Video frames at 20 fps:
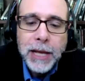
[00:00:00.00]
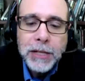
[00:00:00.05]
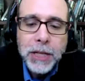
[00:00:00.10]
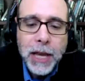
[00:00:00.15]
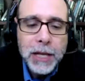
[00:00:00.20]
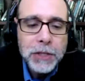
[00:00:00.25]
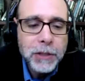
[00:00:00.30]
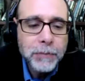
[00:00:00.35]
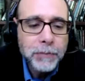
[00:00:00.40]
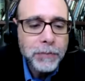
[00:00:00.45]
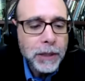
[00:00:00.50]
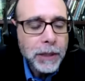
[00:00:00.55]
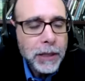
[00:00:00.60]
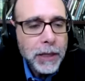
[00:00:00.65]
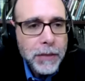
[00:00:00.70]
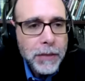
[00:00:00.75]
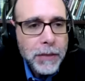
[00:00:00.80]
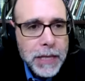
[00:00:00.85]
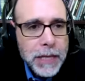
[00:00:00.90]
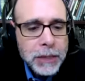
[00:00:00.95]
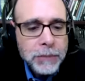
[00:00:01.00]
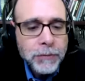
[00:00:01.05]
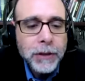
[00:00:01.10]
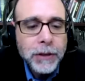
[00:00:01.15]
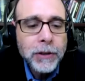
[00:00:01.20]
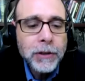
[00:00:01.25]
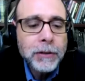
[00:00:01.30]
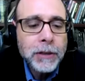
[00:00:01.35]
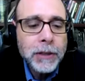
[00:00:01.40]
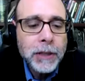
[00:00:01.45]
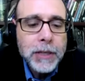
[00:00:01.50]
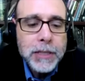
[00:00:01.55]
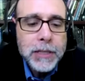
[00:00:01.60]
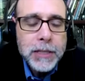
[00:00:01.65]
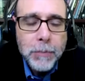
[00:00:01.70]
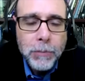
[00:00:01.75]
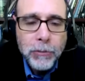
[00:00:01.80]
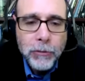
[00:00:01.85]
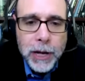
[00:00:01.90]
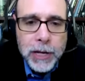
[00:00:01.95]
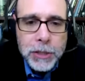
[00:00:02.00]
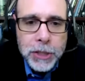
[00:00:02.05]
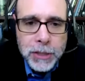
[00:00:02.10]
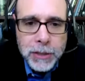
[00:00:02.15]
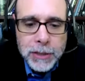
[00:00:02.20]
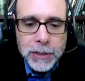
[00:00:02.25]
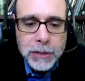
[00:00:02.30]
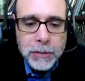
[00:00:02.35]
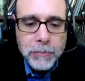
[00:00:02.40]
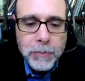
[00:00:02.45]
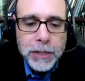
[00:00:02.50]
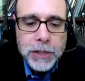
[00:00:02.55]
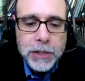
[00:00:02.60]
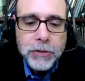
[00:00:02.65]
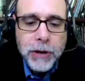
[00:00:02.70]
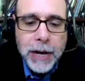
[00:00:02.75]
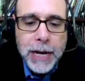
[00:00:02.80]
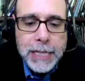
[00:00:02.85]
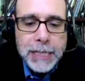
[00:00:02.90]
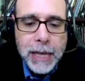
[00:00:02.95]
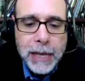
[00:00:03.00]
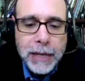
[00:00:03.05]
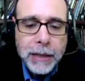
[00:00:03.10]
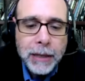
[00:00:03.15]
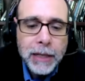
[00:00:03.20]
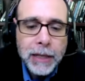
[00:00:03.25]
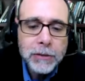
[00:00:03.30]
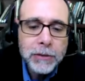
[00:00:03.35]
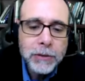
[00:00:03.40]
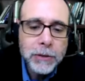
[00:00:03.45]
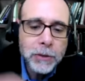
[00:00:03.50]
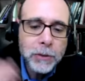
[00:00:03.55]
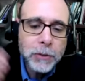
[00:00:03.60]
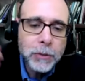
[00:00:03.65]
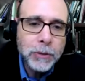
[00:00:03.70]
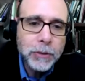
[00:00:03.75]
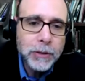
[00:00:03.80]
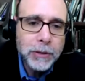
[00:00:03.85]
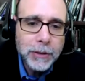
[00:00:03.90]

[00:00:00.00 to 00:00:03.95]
In this sphere, separationism has translated into